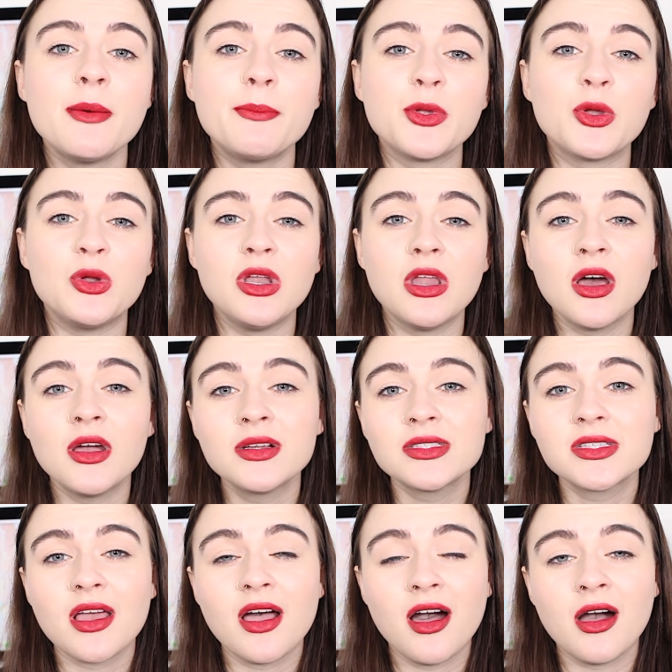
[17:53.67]
but your
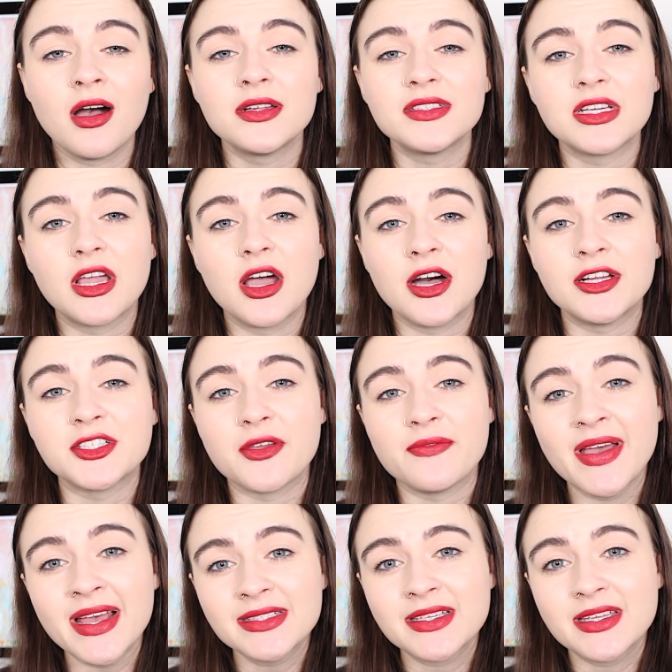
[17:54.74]
lungs, heart and
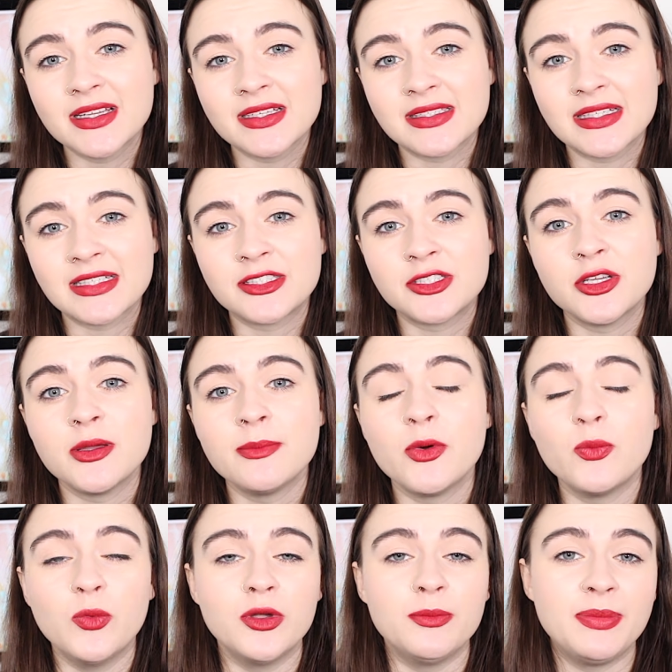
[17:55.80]
cardiovascular
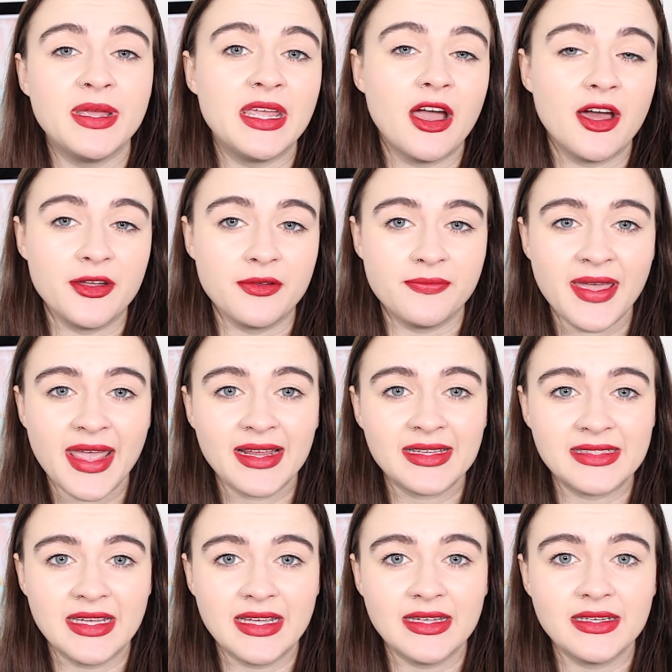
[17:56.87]
system would be
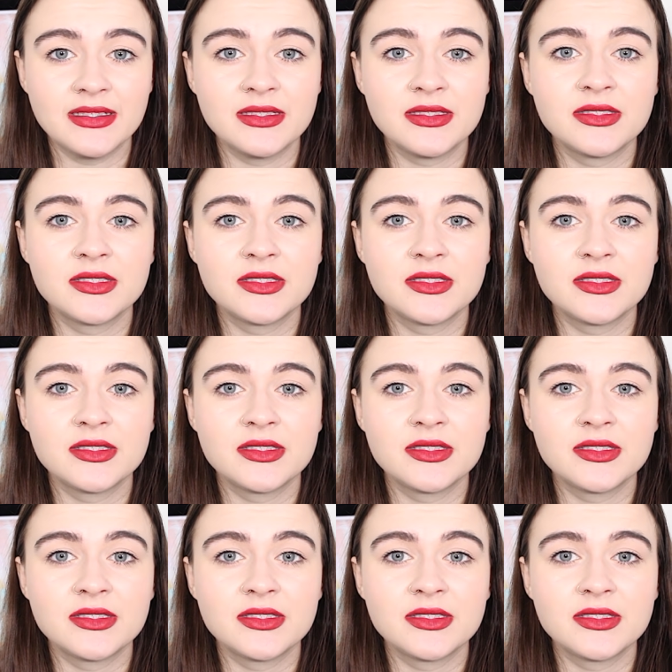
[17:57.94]
unaffected.